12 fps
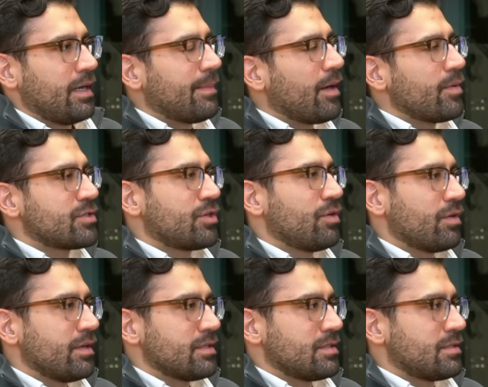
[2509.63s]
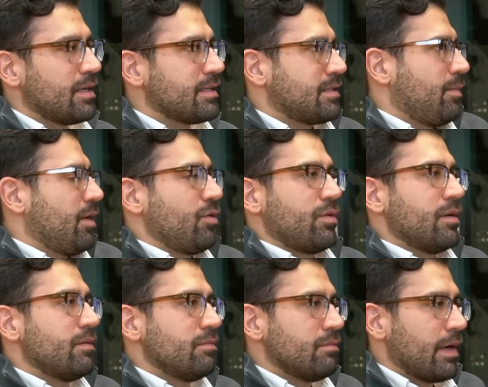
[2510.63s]
And I'm always curious, as someone who
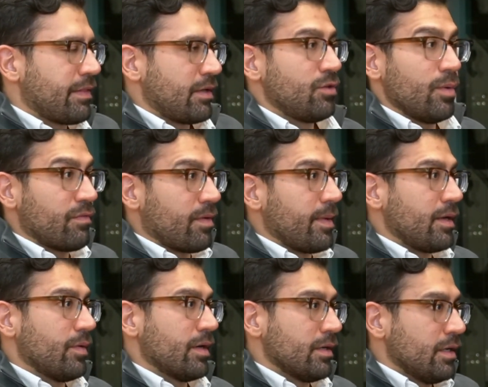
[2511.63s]
can, I think, do it from anywhere.